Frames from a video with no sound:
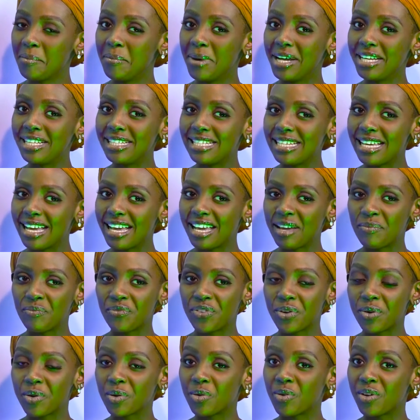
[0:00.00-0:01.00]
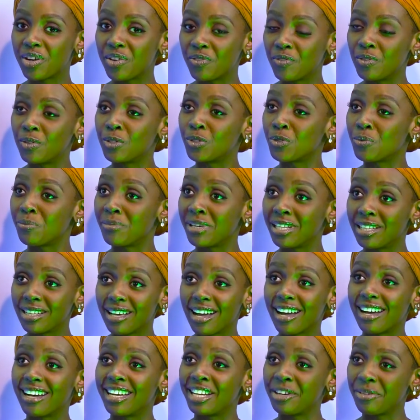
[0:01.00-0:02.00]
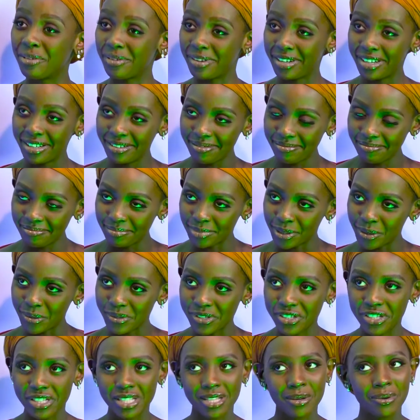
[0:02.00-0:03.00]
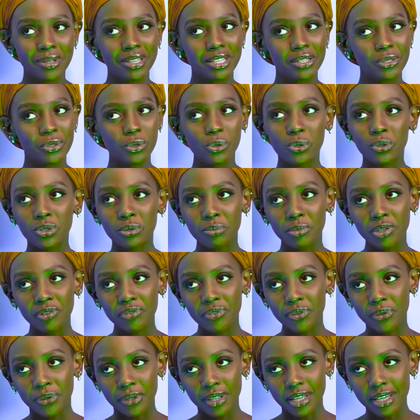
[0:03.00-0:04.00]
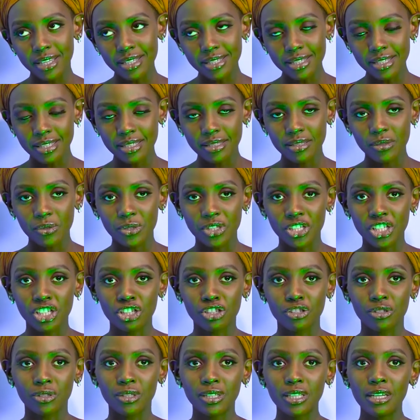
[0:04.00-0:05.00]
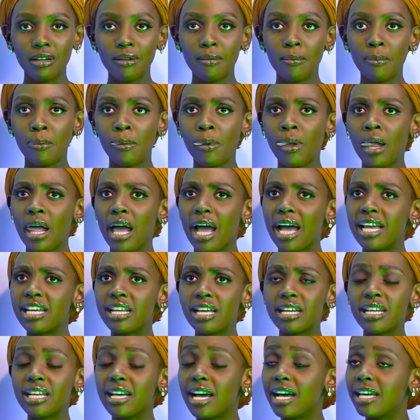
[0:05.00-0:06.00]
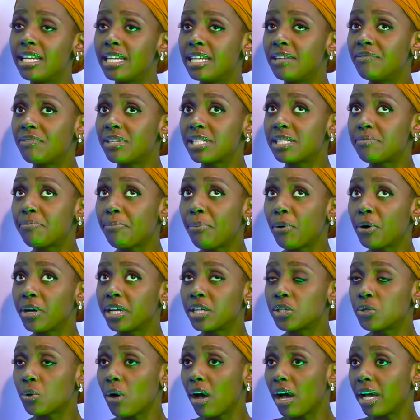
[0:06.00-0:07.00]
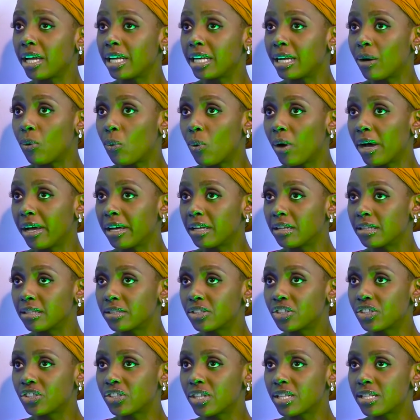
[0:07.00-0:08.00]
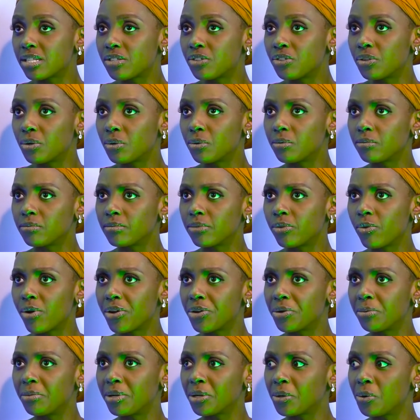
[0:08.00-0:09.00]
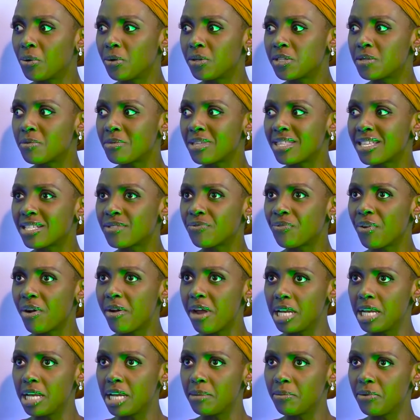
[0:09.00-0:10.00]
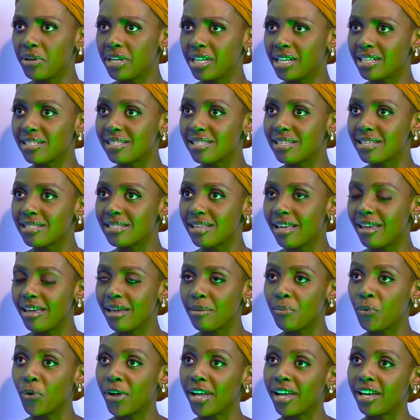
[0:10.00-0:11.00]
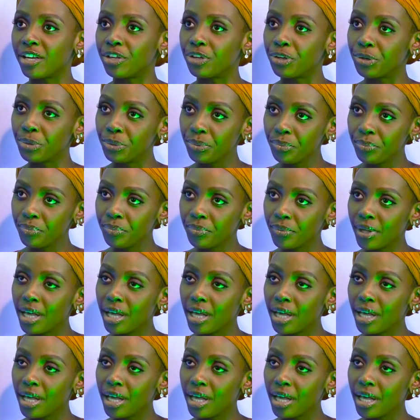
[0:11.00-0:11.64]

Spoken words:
My dear, I am very grateful to Milka Irene because she's the one that called me for that audition. And I hadn't even spoken to her in a while. She just, you know, randomly calls me this very early morning at 6 a.m. Where are you?